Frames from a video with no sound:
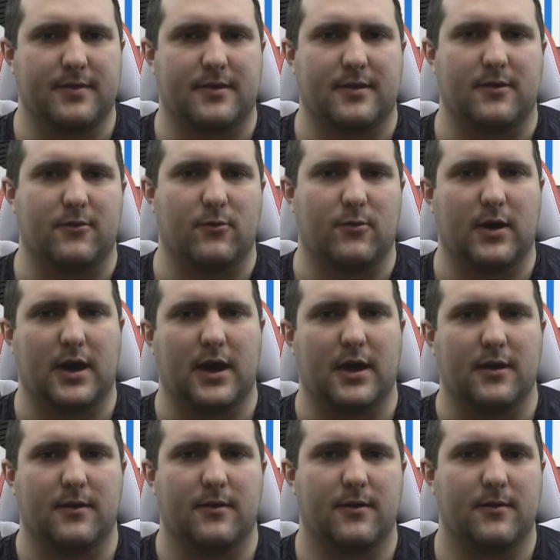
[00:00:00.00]
to
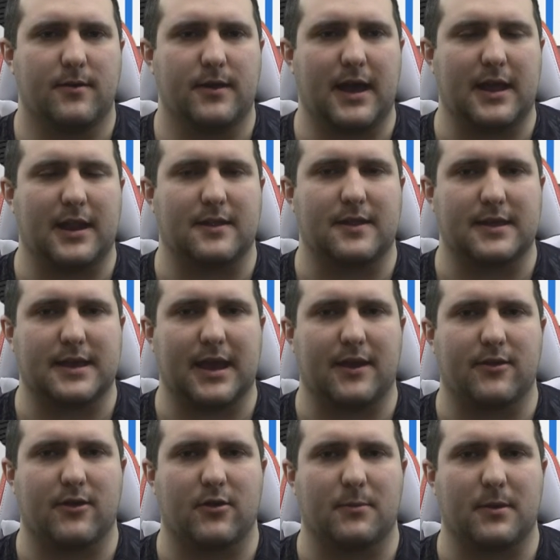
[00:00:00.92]
edit
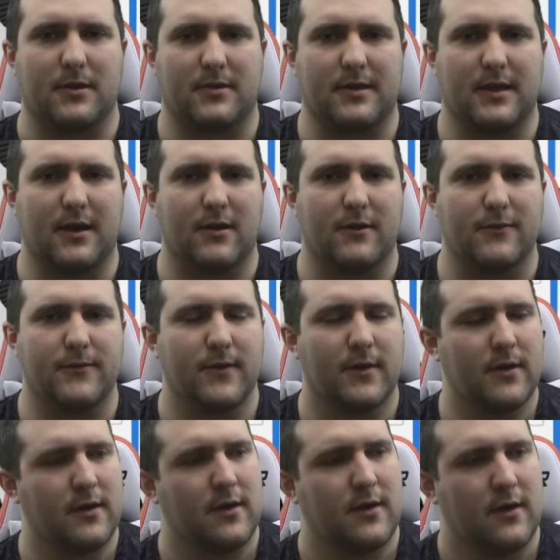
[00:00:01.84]
together myself.
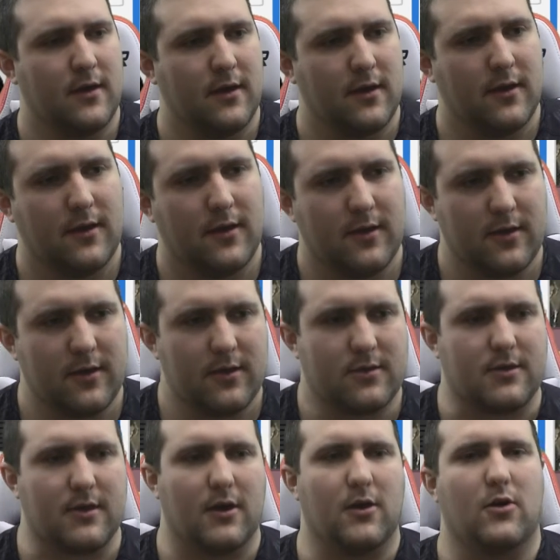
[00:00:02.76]

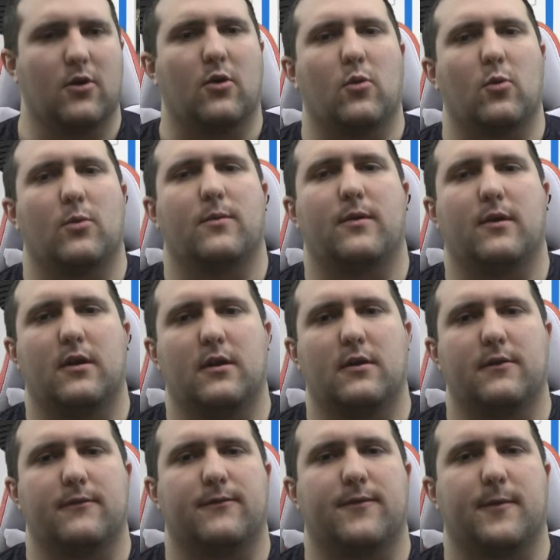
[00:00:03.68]
So
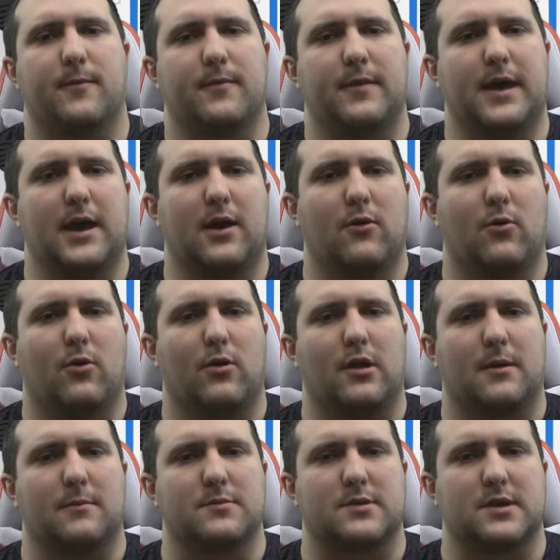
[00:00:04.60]
from now
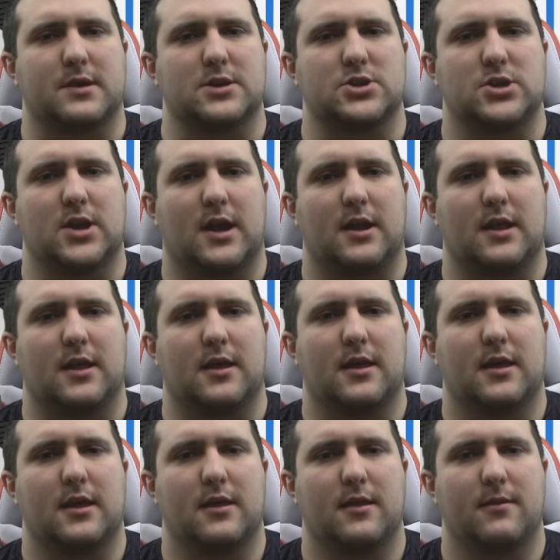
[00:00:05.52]
on, I'm just going to try to
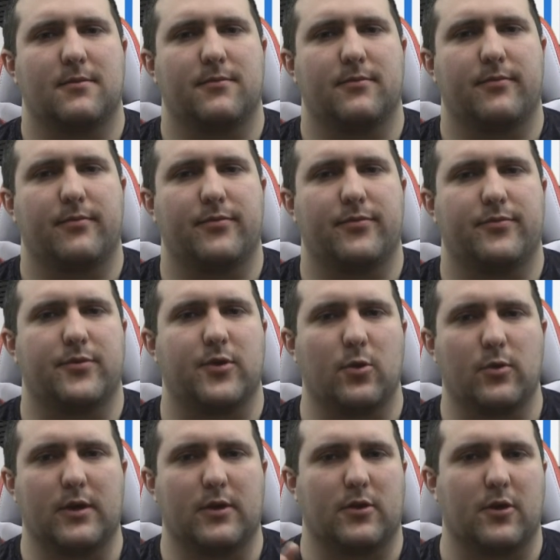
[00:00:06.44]

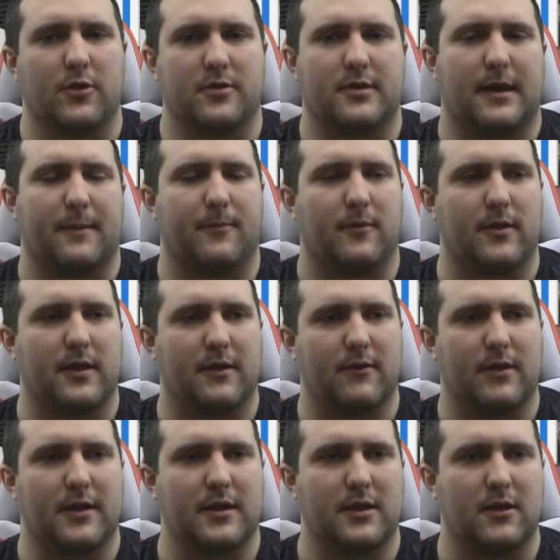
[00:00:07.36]
do those all separately
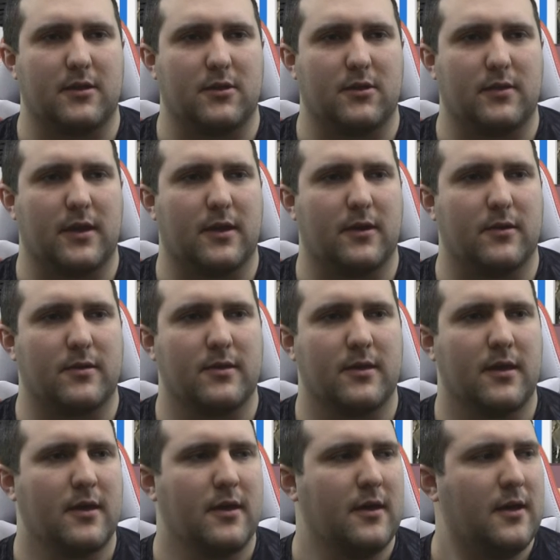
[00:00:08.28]
when I go do
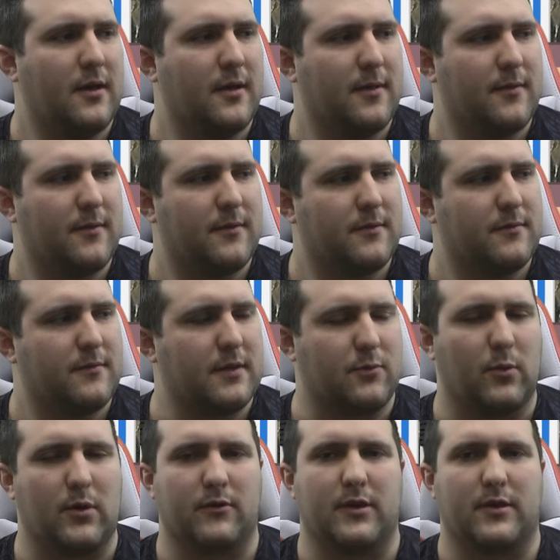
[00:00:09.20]
those.
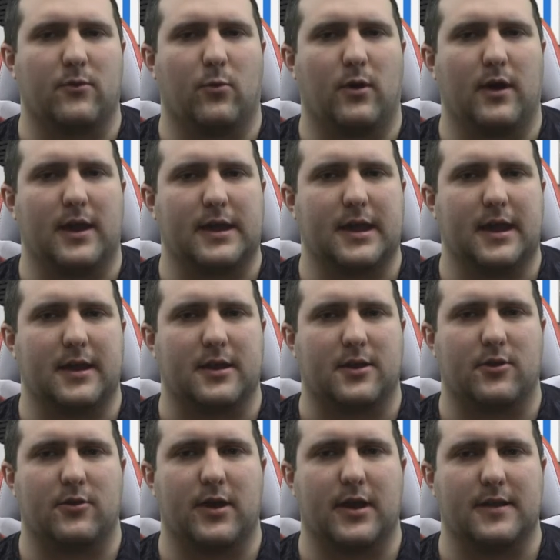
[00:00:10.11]
That's one reason why I kind
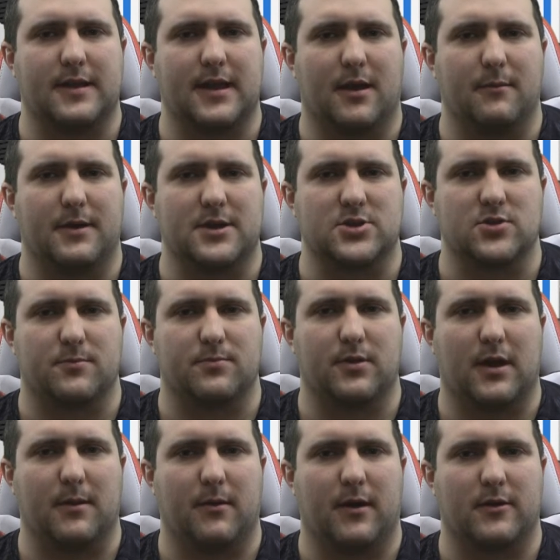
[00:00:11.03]
of cranked out Metroid
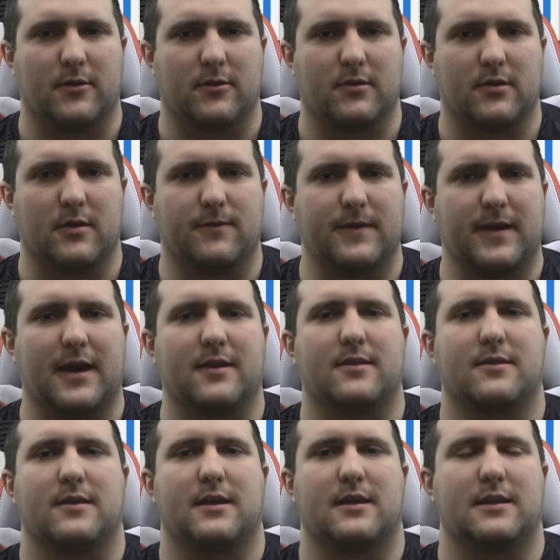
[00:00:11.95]
Prime Hunters as
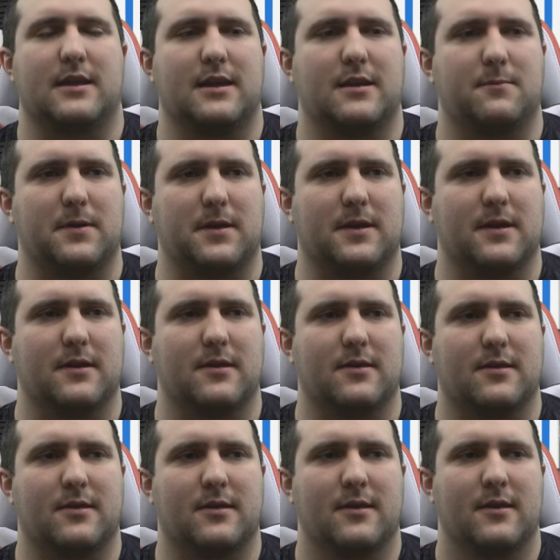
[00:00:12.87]
fast as I did,
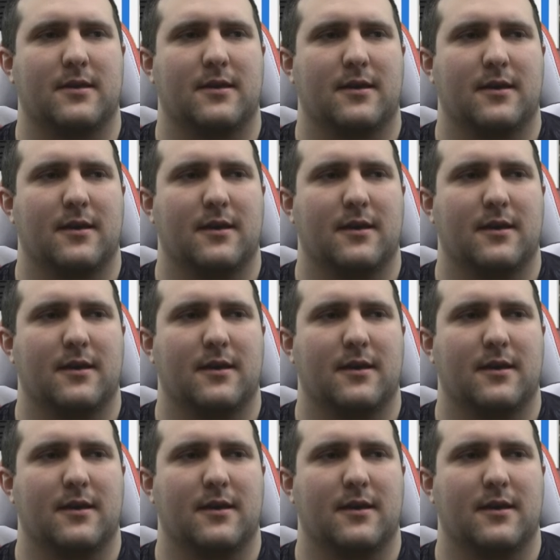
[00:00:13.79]
because